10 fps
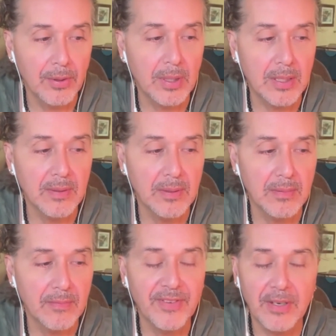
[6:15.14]
are
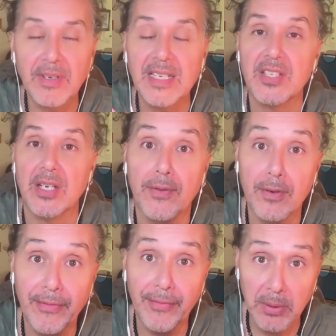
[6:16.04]
various
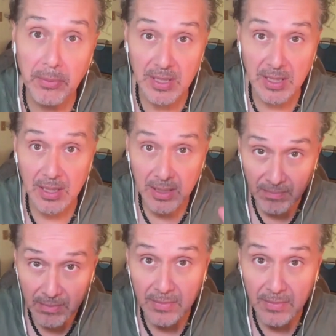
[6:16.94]
other frequencies,